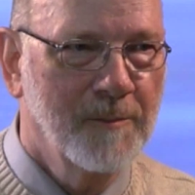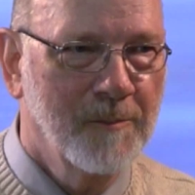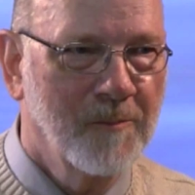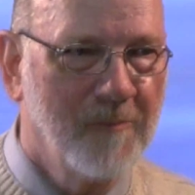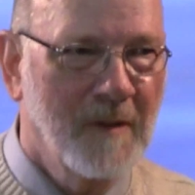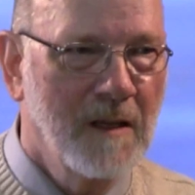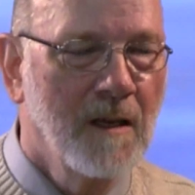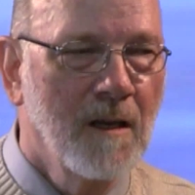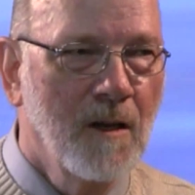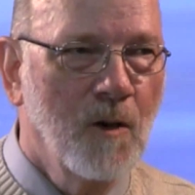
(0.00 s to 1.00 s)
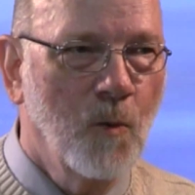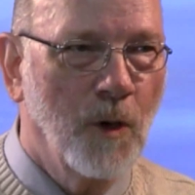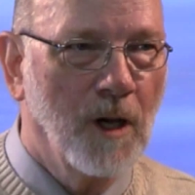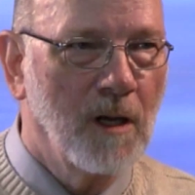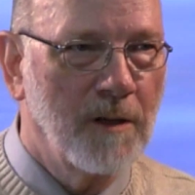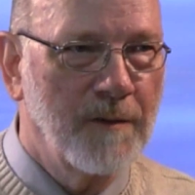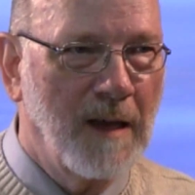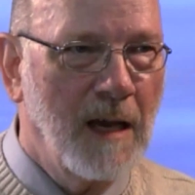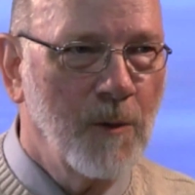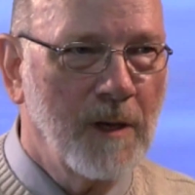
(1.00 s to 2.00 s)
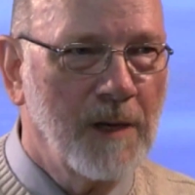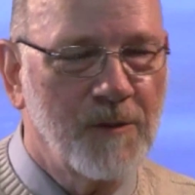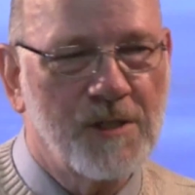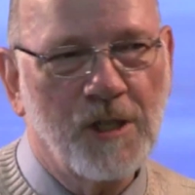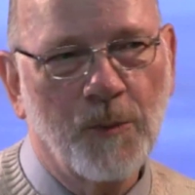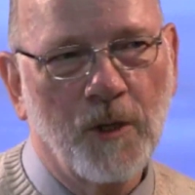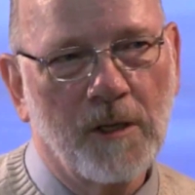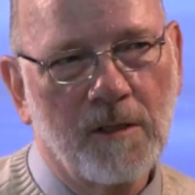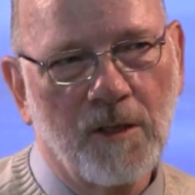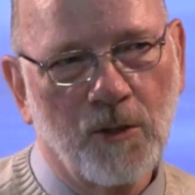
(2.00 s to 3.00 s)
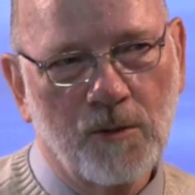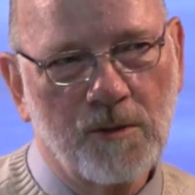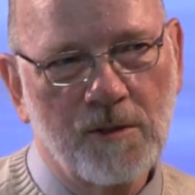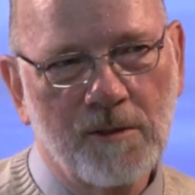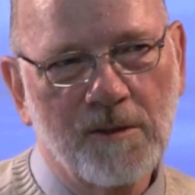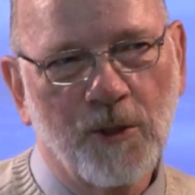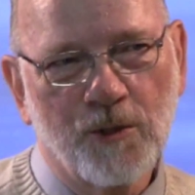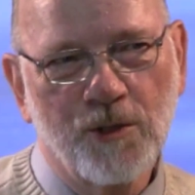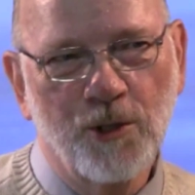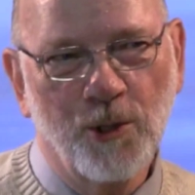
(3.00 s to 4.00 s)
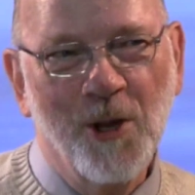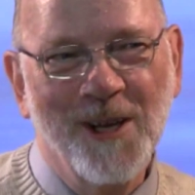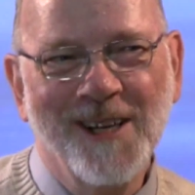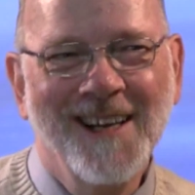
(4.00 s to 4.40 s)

issues? Well, I would have to separate those those two.